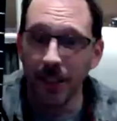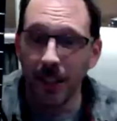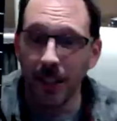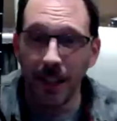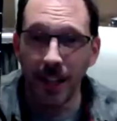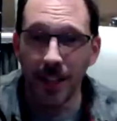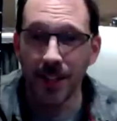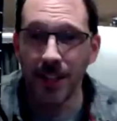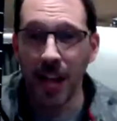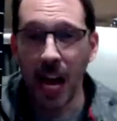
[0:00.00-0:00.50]

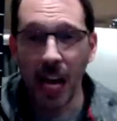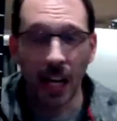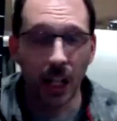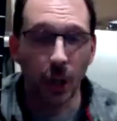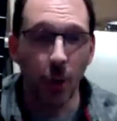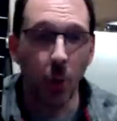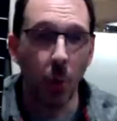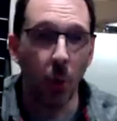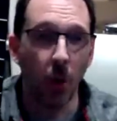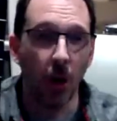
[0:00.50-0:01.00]
It's not
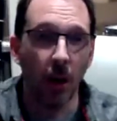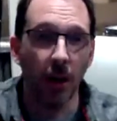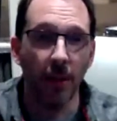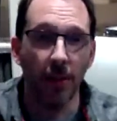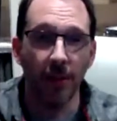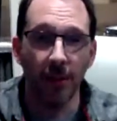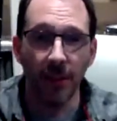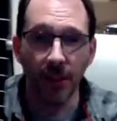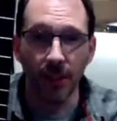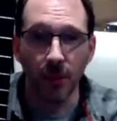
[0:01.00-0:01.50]
going to work.
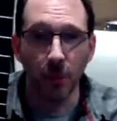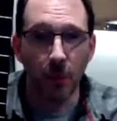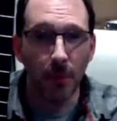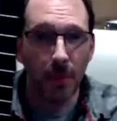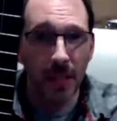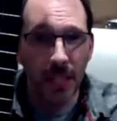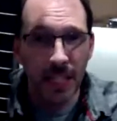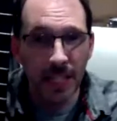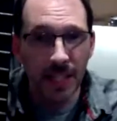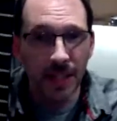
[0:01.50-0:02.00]
This would
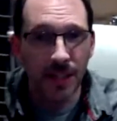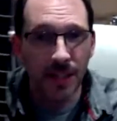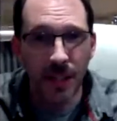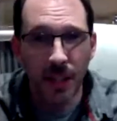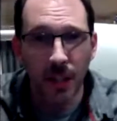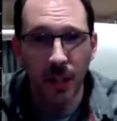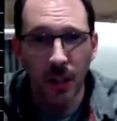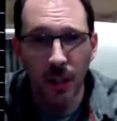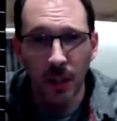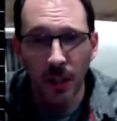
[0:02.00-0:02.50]
be
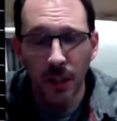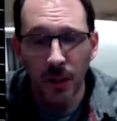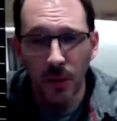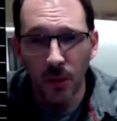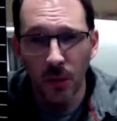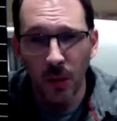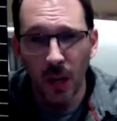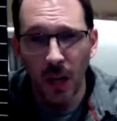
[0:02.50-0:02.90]
considered